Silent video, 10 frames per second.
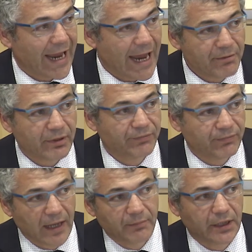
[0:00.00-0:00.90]
Every
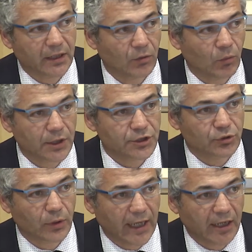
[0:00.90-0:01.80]
family wants
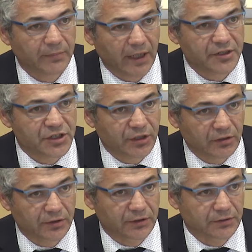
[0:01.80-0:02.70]
to help their
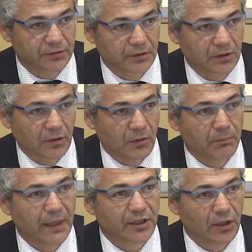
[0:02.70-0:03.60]
children,
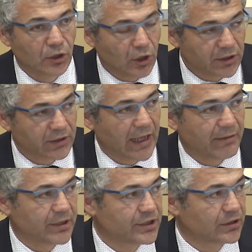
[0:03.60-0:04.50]
but not
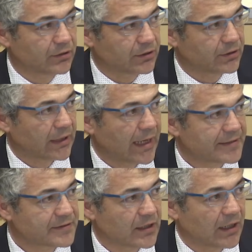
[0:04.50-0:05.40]
every children
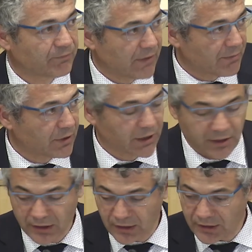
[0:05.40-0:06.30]
has a
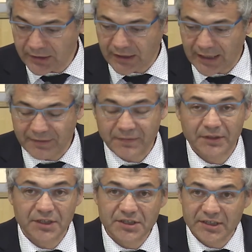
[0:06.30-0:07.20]
family that has
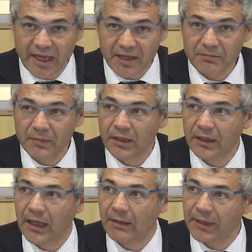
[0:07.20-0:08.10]
the same
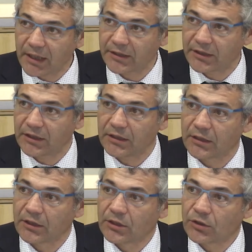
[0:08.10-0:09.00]
ability
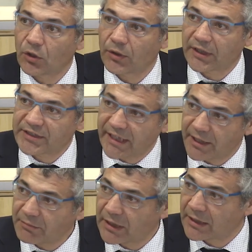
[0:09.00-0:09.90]
or the
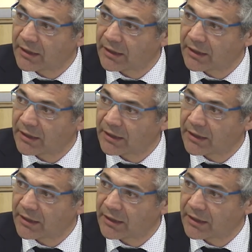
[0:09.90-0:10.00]
same